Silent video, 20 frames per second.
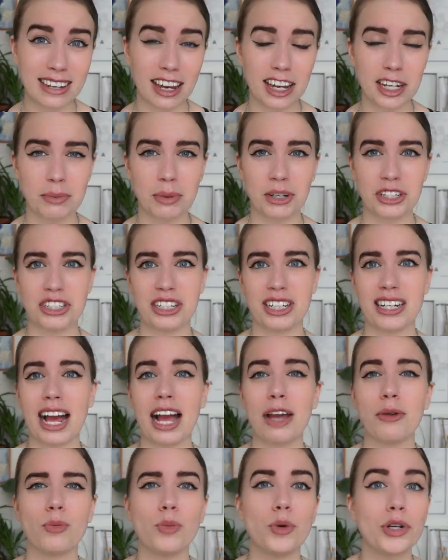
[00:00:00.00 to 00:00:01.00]
tight budget,
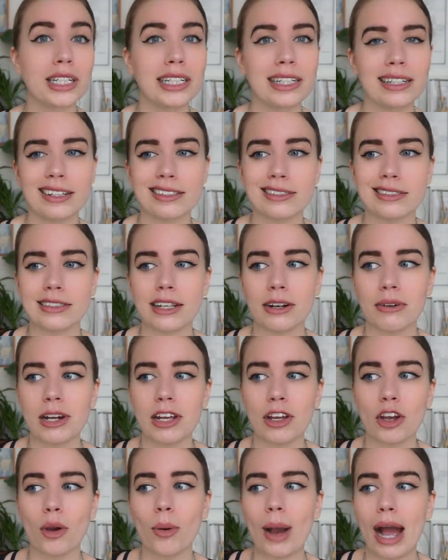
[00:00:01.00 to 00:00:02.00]
I wouldn't
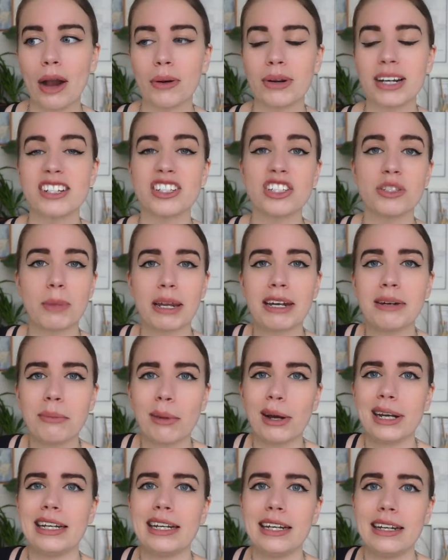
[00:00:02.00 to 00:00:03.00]
necessarily go out and spend
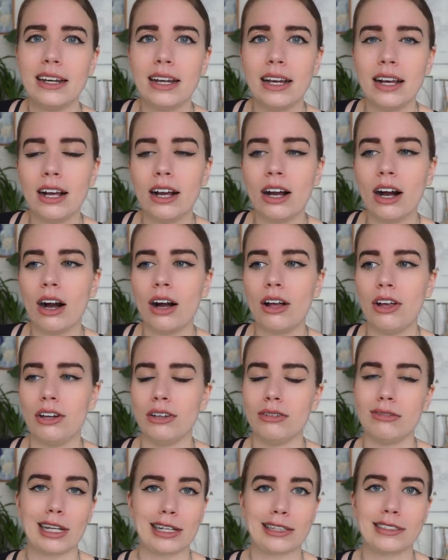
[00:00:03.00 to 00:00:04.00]
money
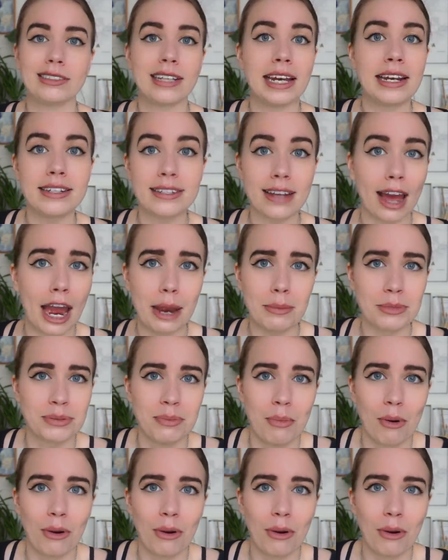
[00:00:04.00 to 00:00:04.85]
like 10 times